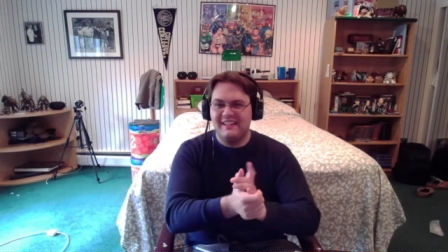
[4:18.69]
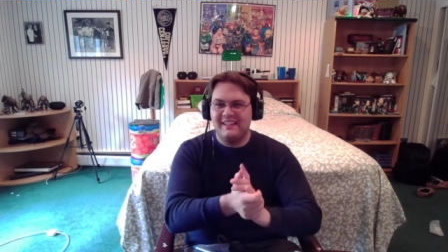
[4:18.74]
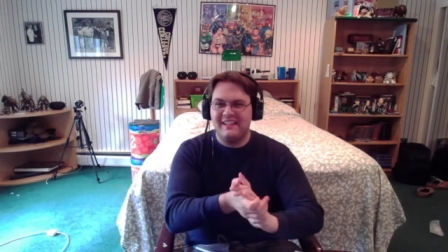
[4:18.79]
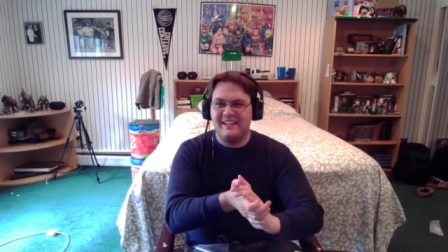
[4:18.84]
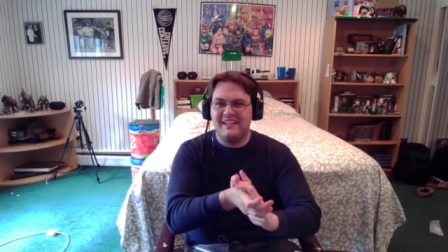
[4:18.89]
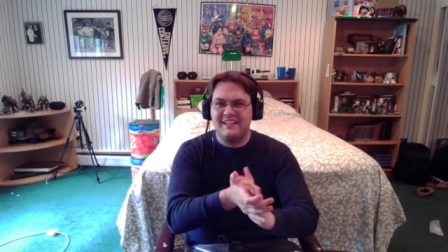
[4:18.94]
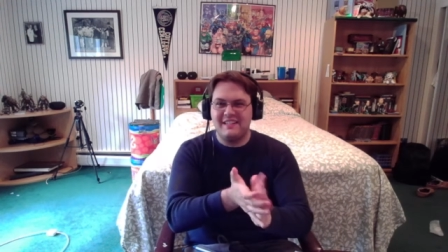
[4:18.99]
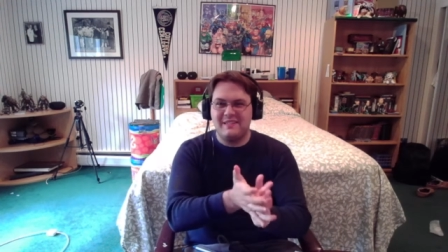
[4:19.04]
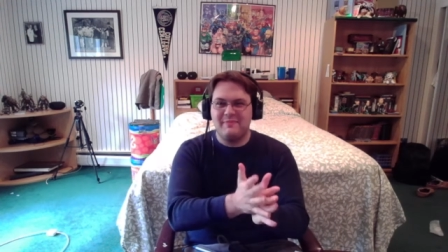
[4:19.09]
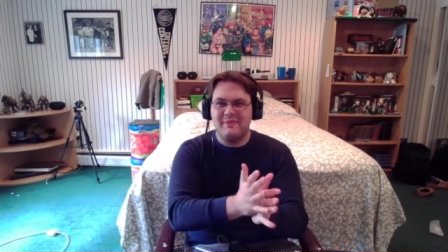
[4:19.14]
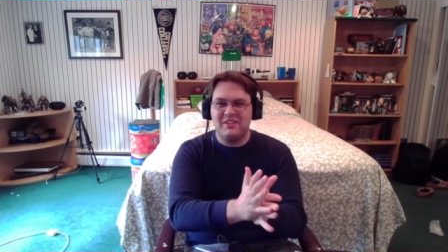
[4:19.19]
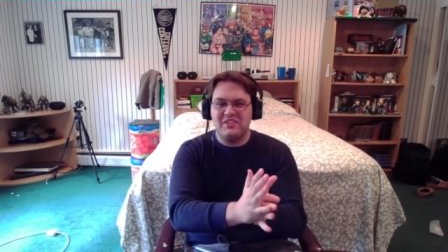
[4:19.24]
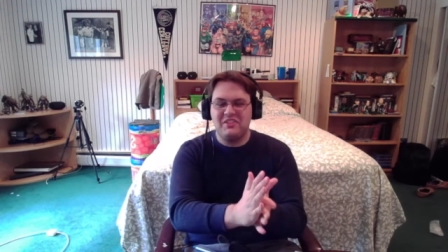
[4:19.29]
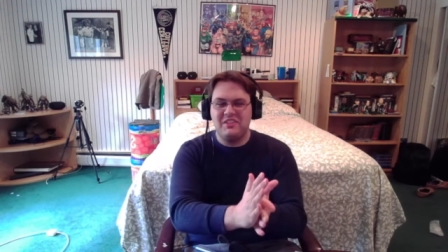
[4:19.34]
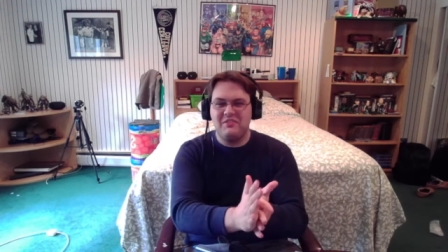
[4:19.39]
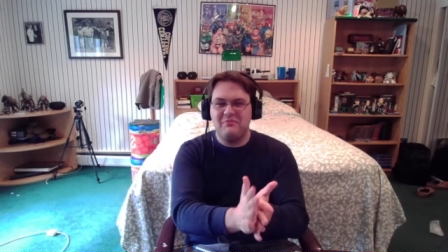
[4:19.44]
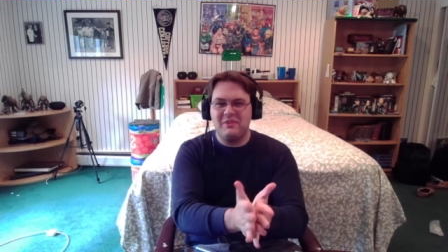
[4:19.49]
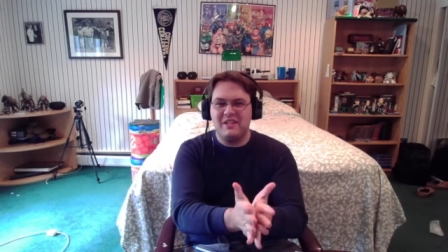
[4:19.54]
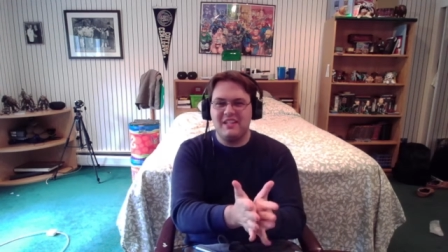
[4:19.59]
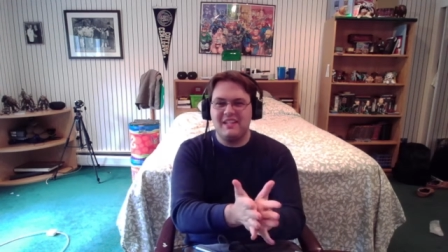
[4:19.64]

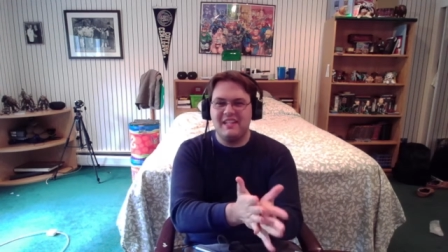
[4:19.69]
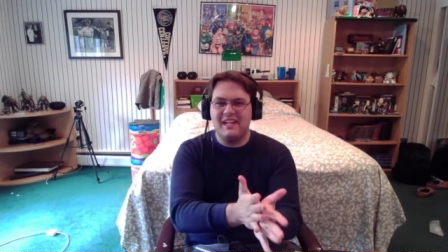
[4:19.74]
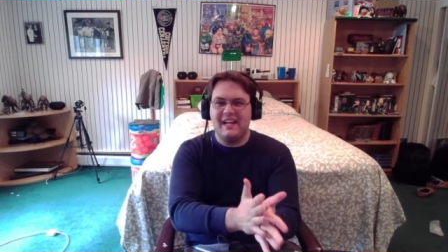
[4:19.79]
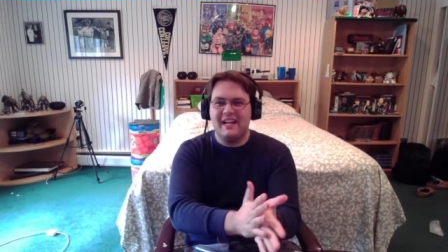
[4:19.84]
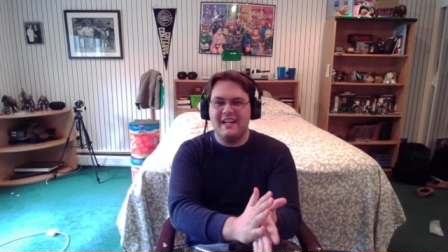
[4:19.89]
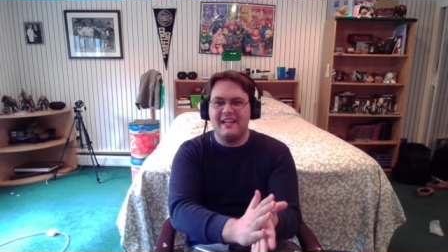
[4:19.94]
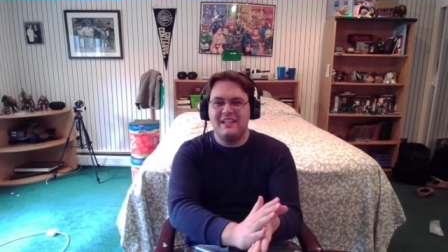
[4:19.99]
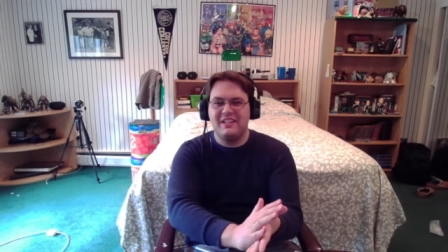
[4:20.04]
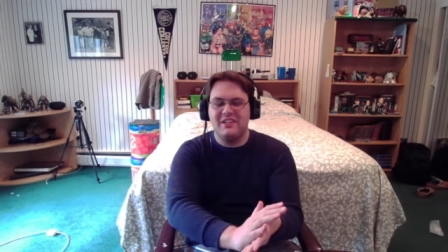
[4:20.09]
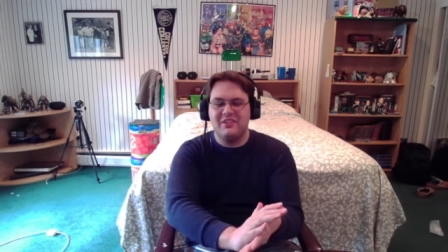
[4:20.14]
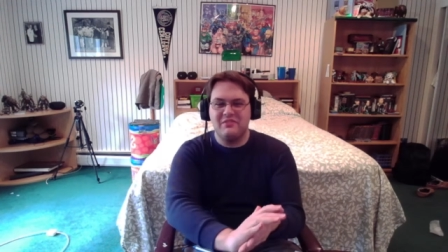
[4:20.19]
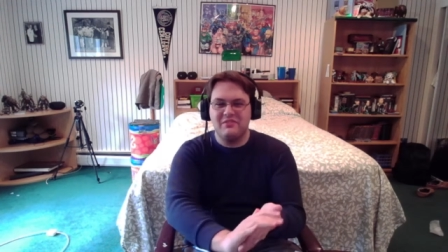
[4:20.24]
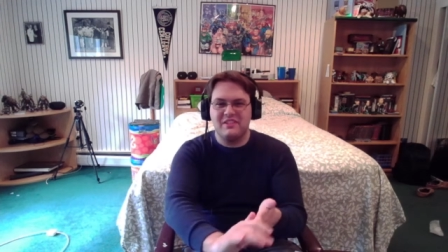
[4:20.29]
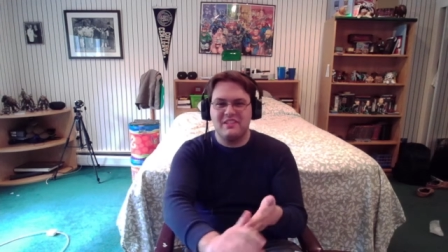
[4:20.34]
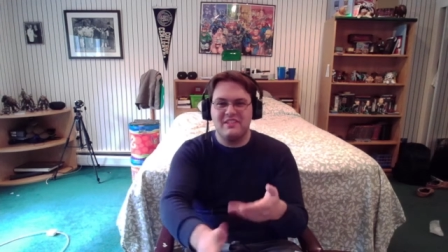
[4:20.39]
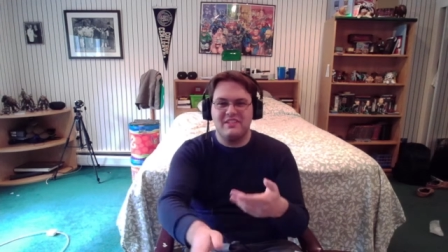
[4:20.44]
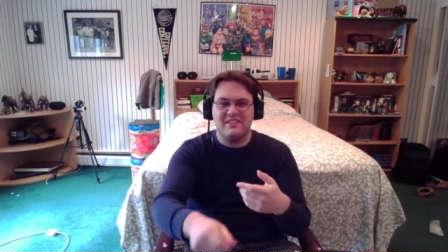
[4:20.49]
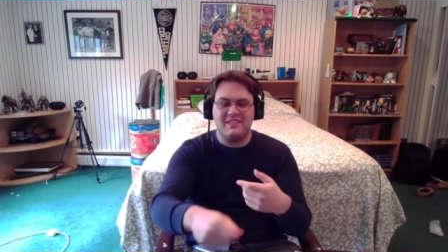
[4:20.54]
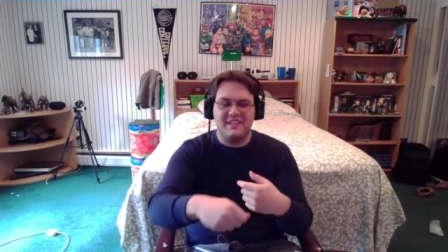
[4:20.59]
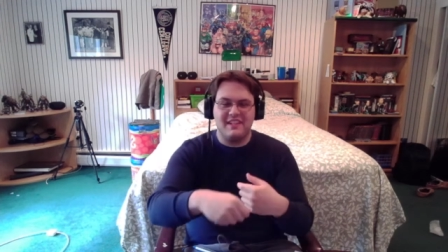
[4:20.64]
especially when Guy goes
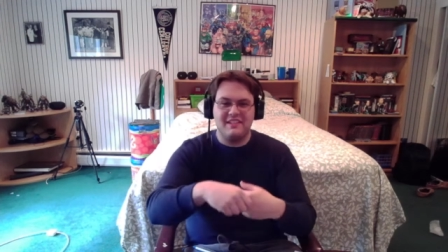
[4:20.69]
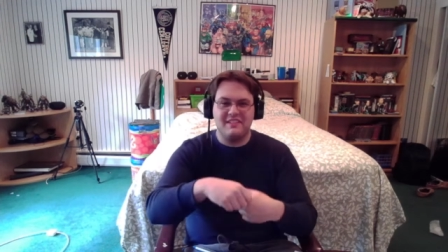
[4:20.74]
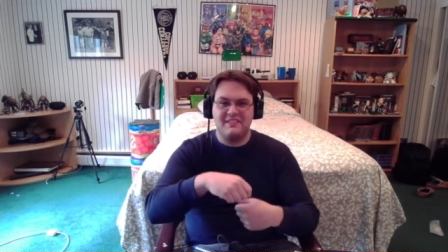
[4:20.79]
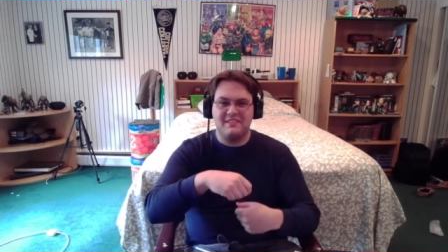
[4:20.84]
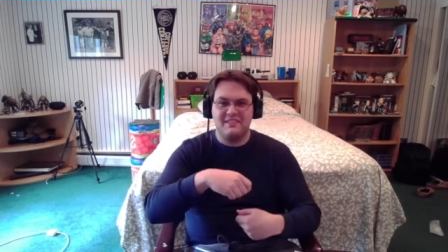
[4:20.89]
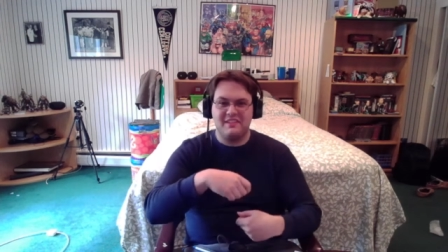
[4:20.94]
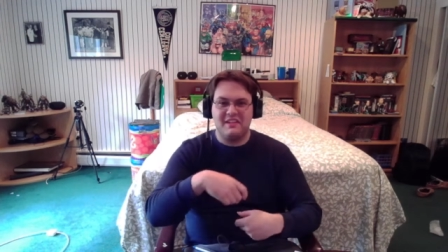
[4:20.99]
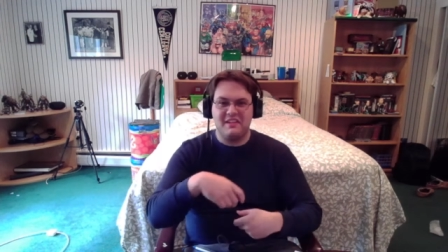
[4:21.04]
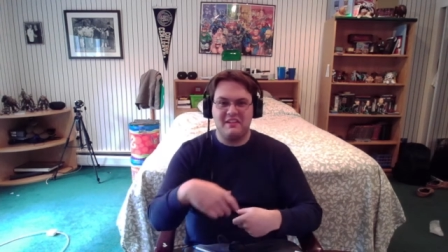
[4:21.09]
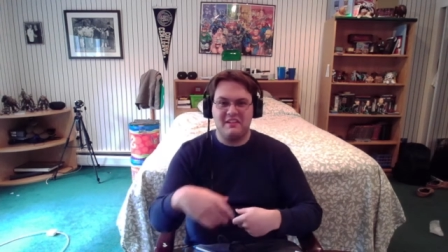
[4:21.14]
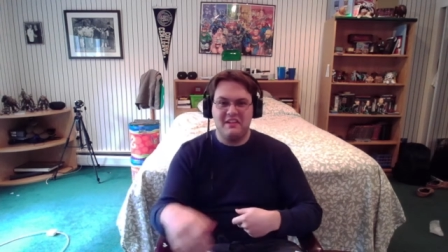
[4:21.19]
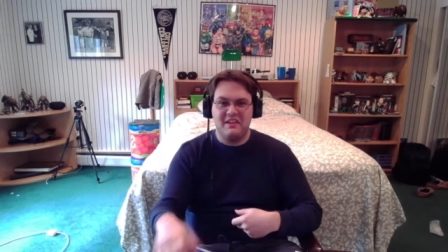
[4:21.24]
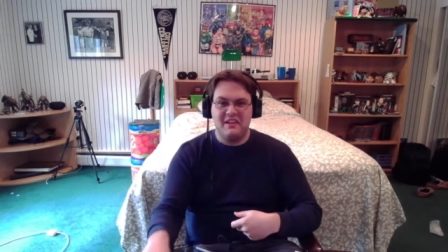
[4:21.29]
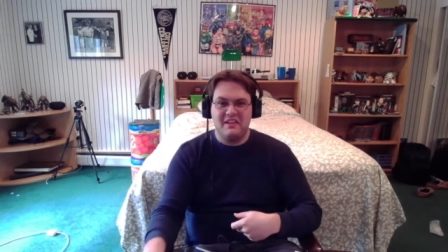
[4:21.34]
and says, and